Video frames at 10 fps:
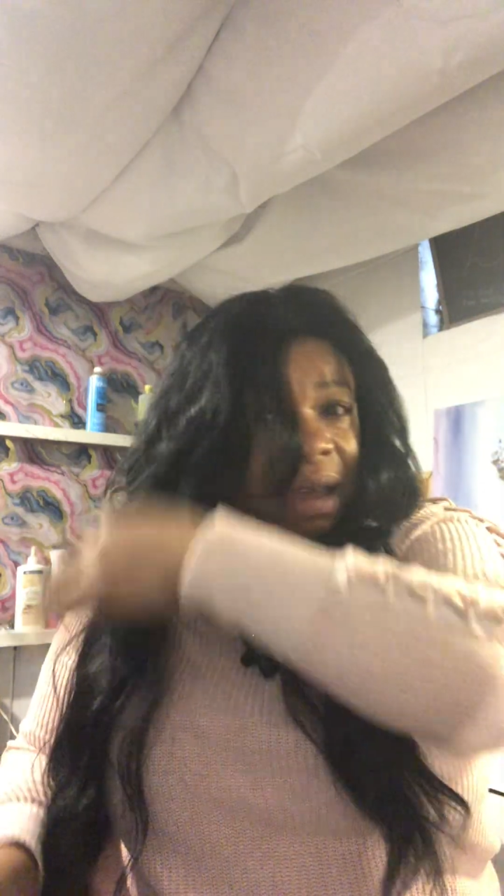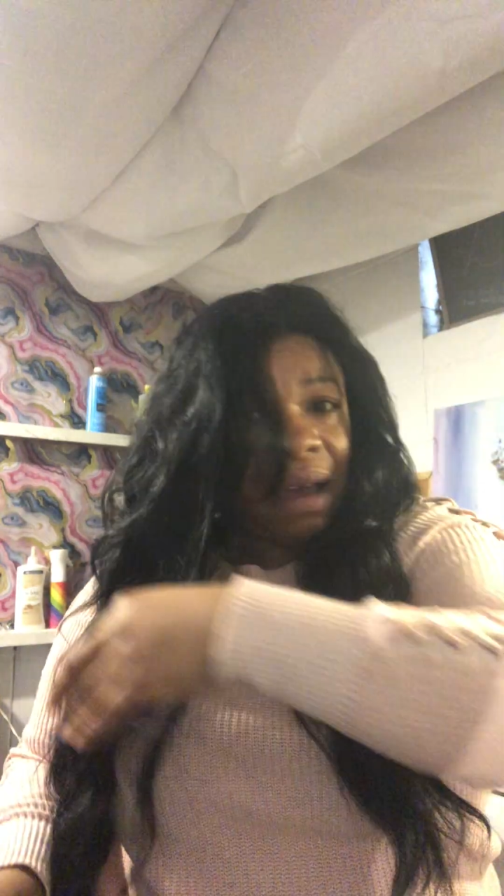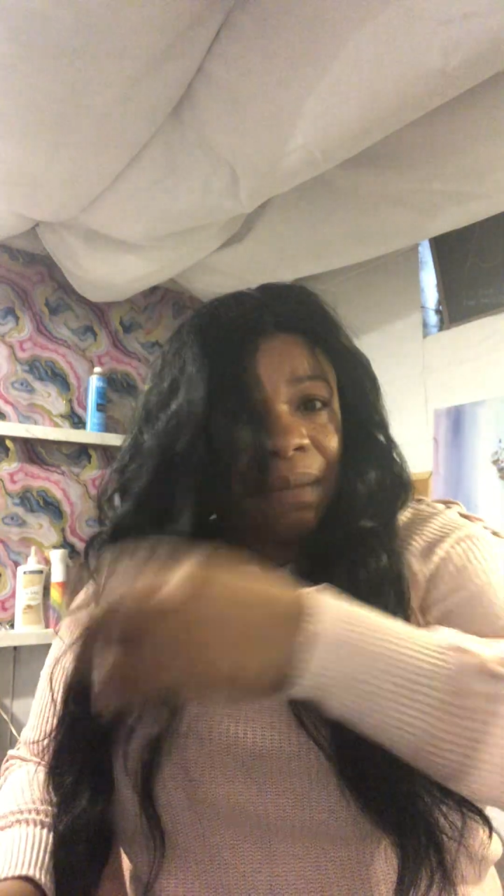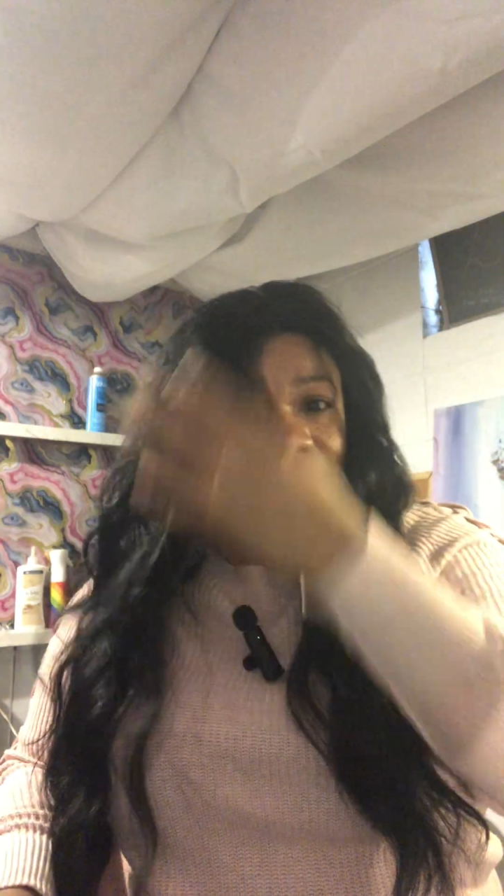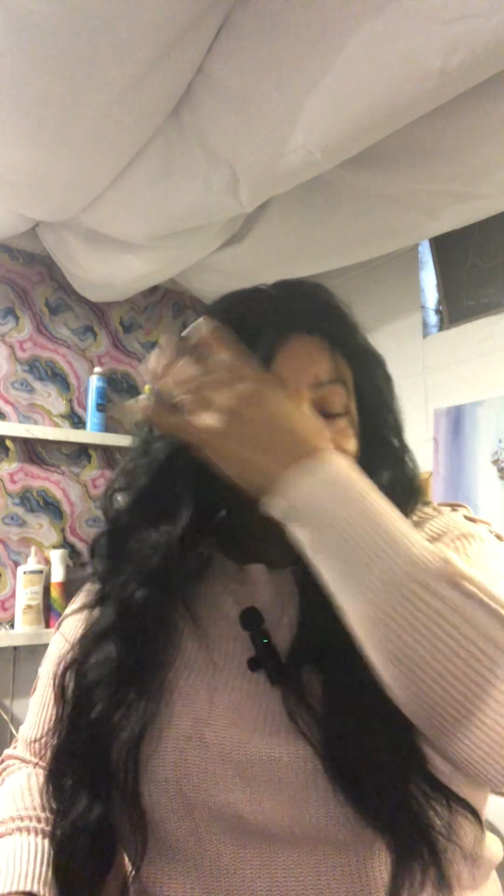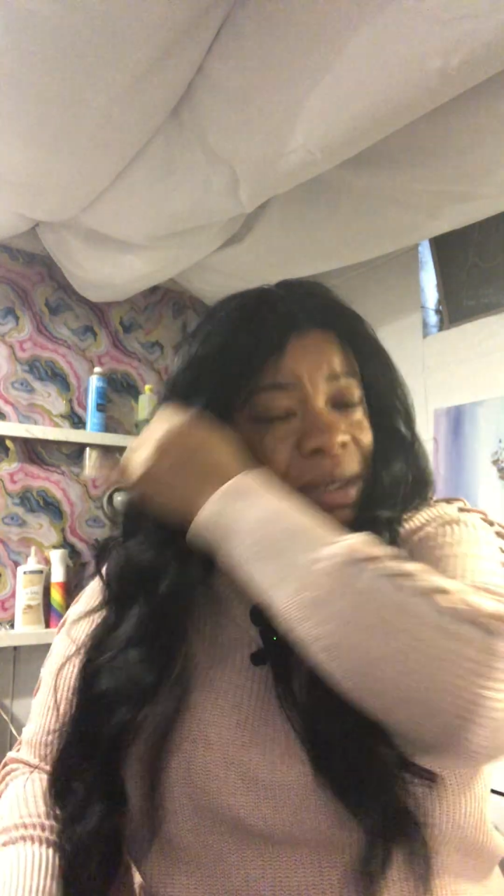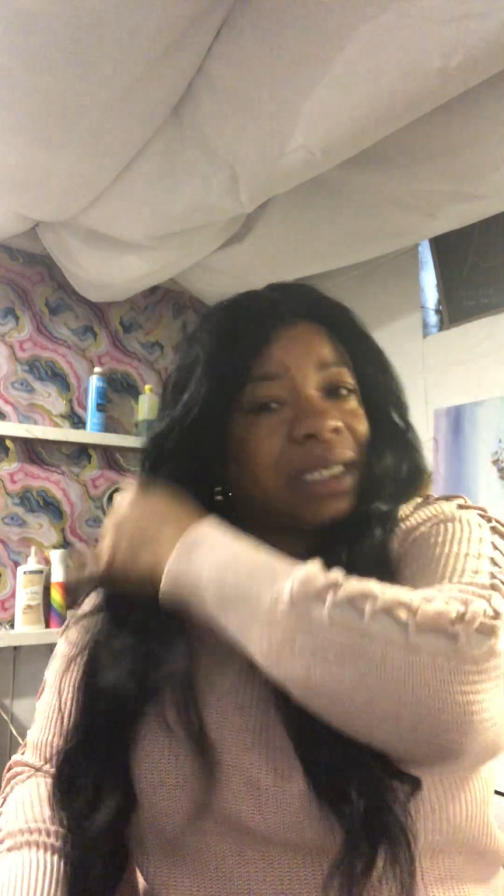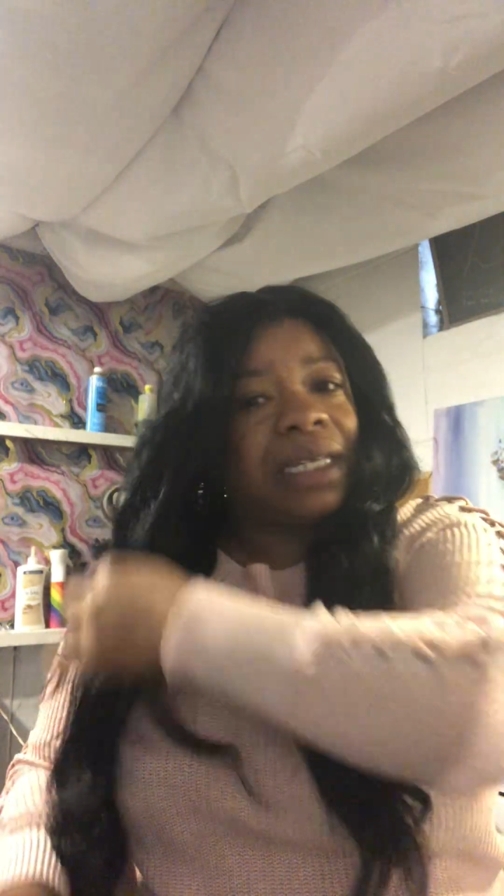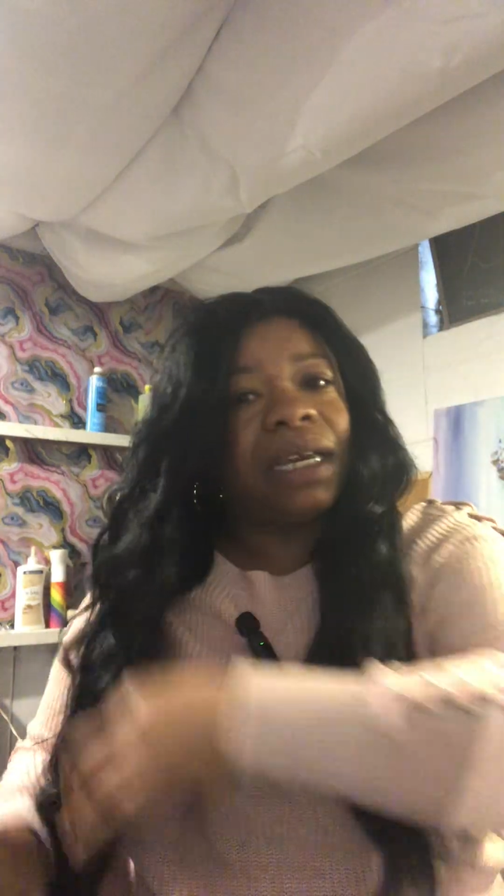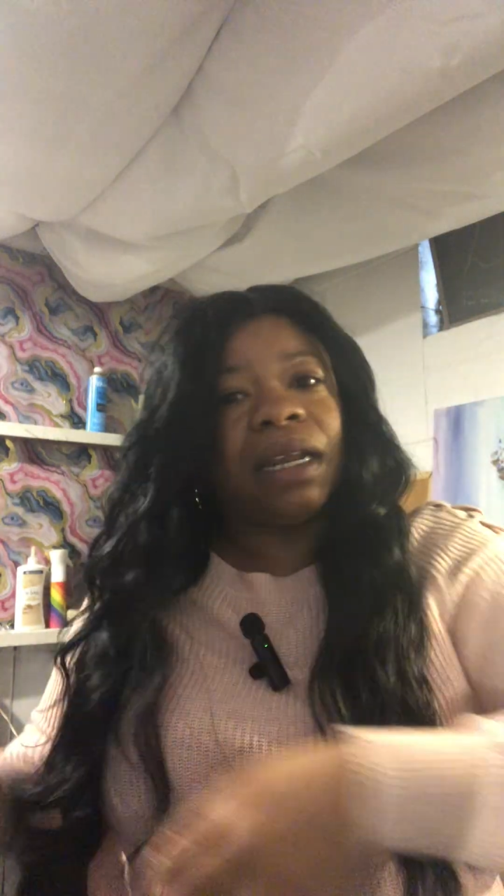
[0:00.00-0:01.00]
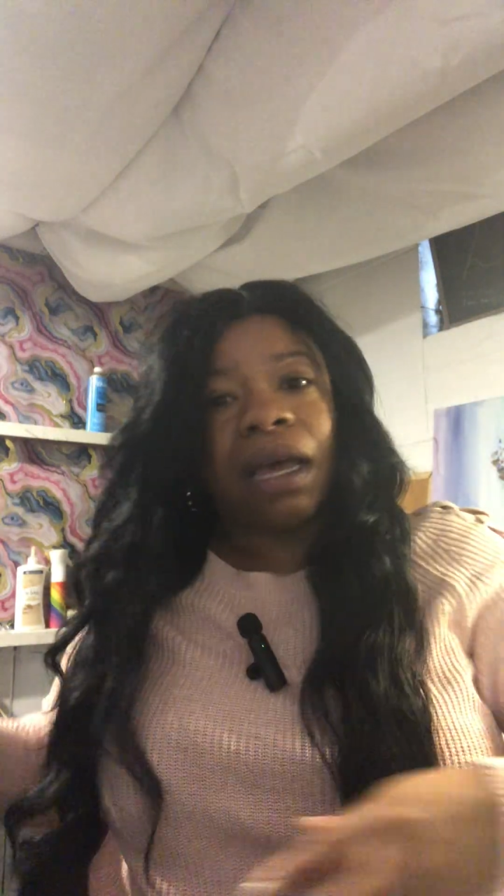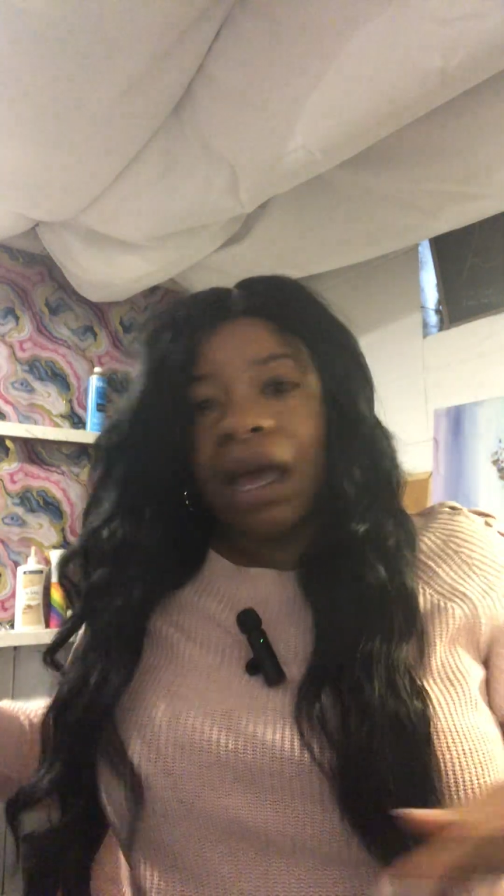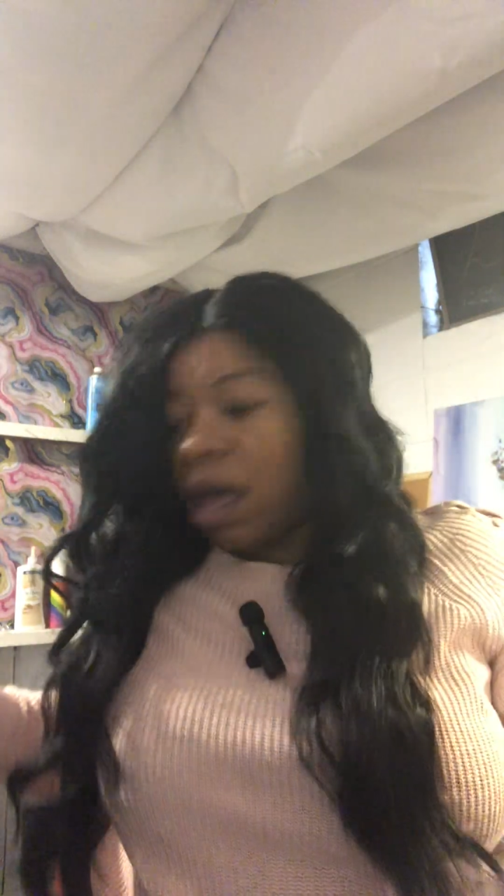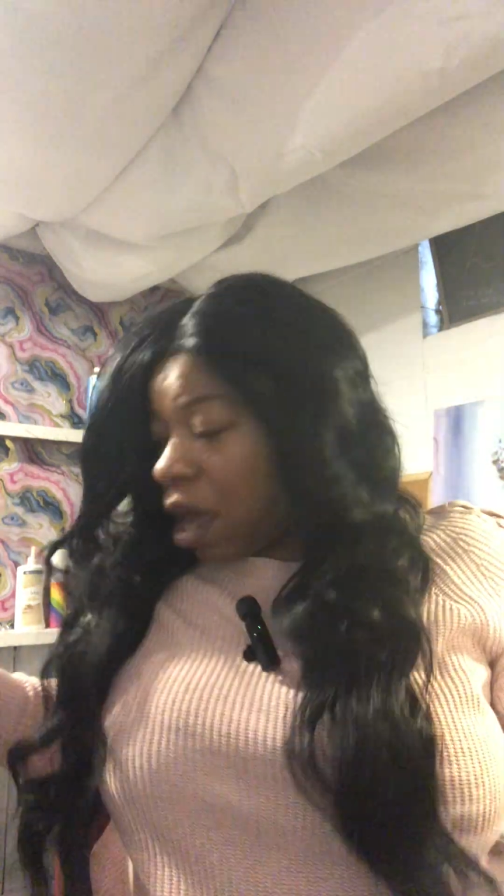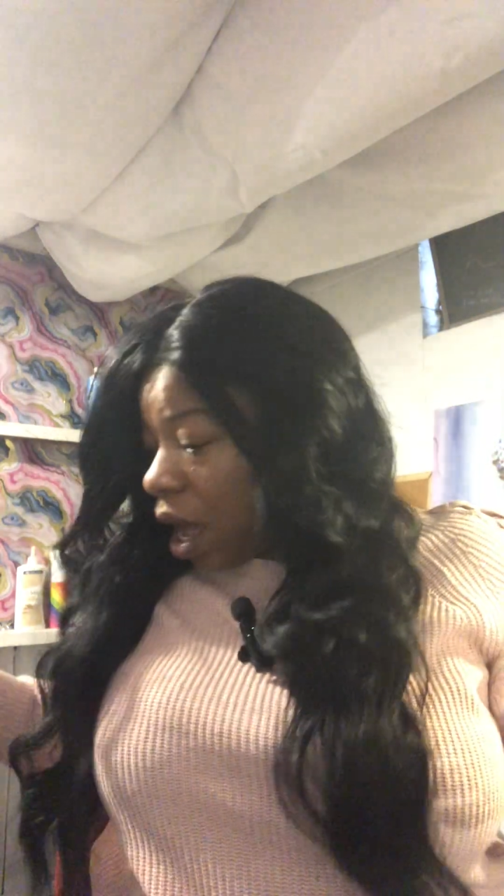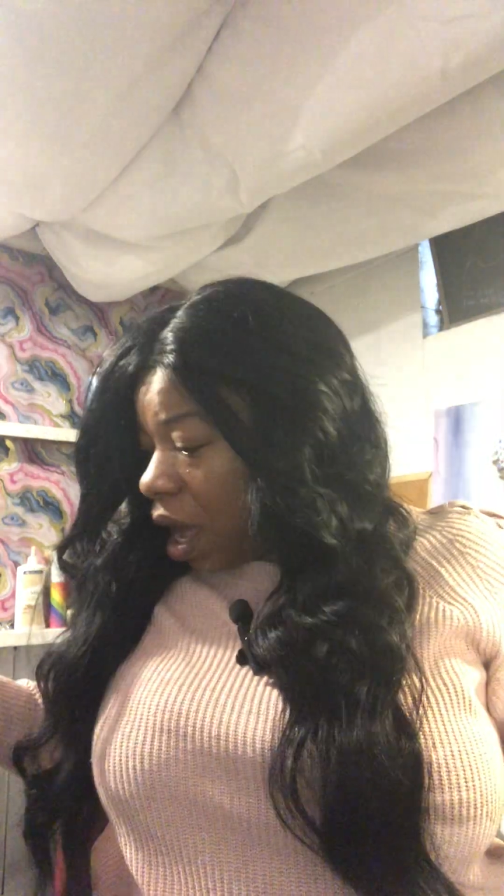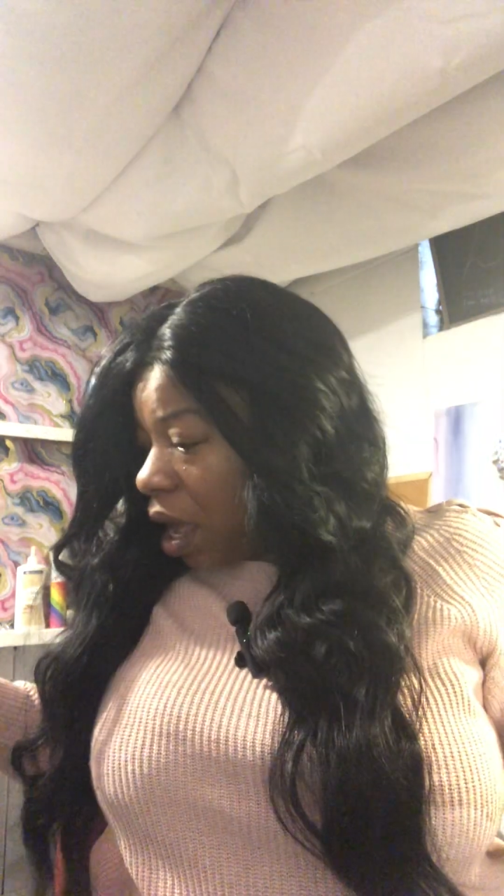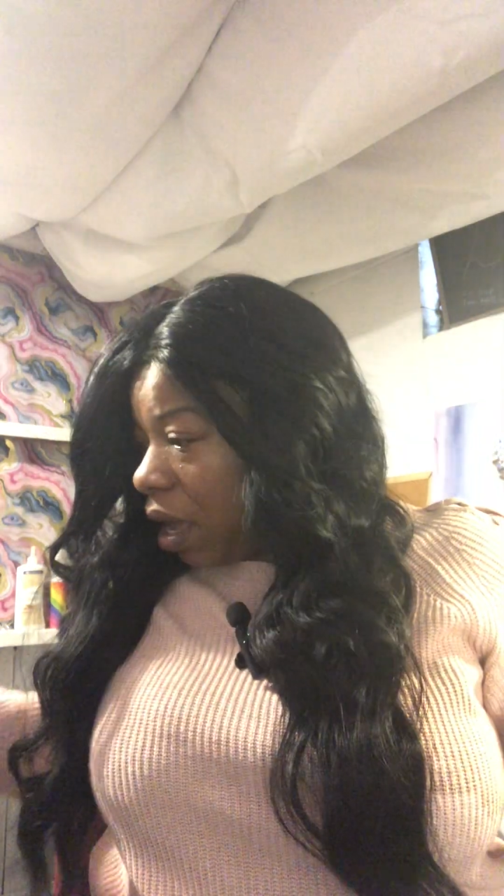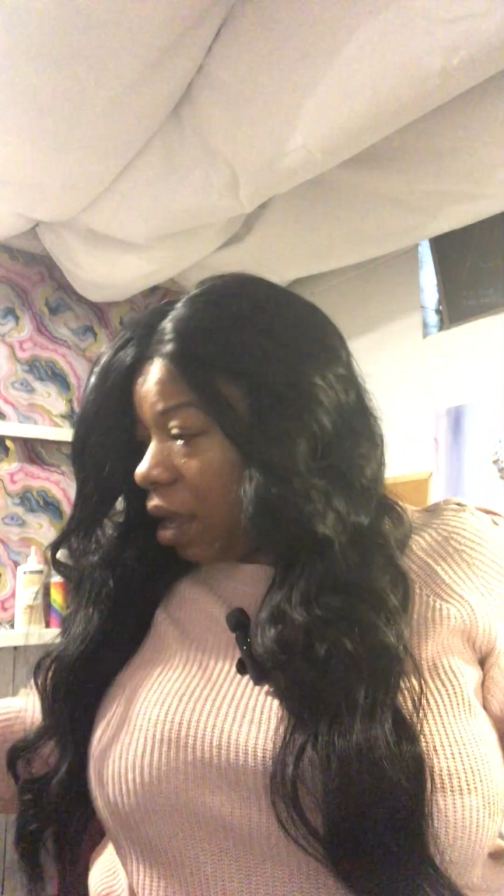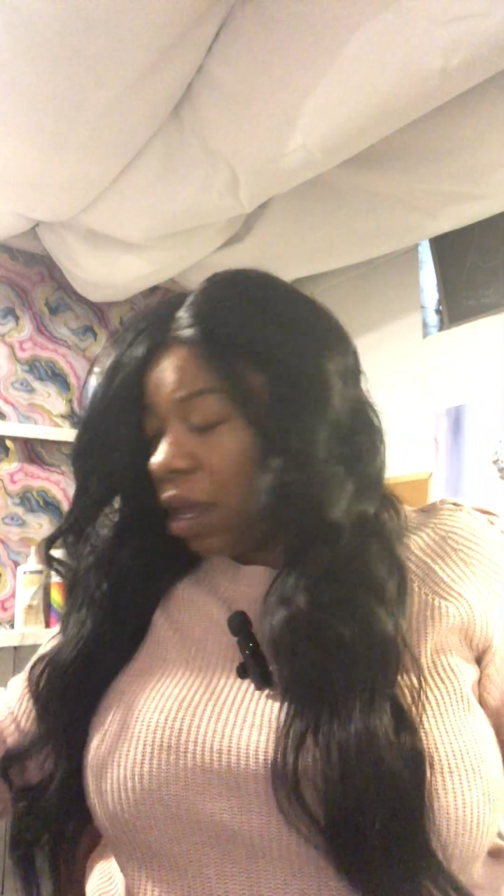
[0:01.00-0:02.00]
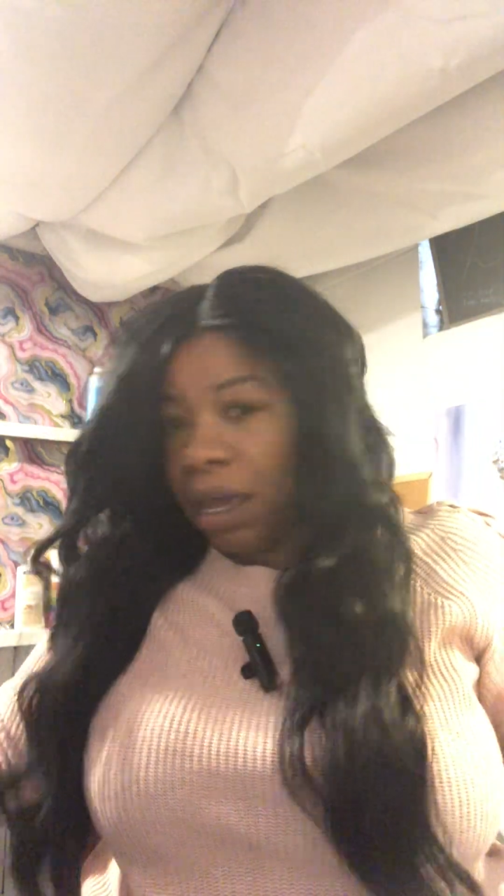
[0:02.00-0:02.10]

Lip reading: I'm noticing I